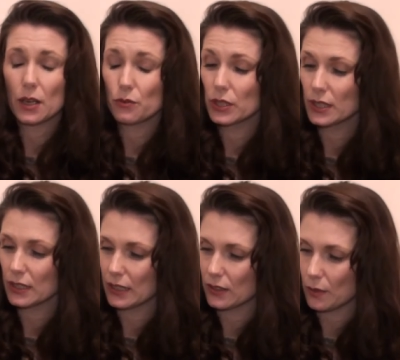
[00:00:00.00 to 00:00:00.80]
I really
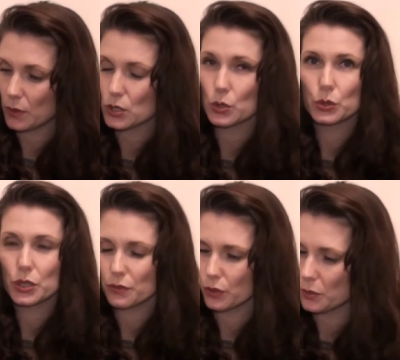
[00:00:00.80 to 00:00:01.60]
like that one so
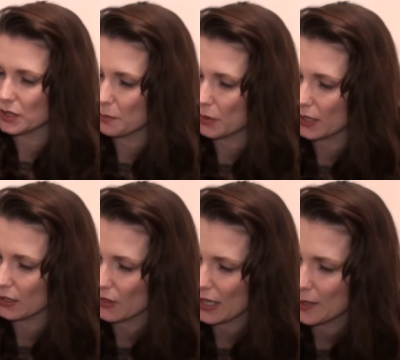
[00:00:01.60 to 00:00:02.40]
looking forward to burning
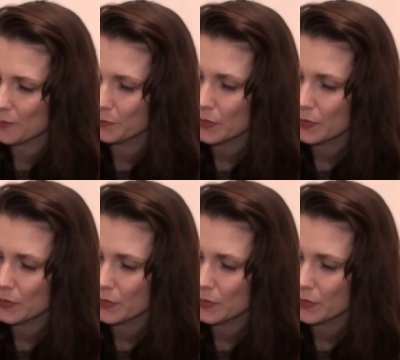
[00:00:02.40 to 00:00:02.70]
that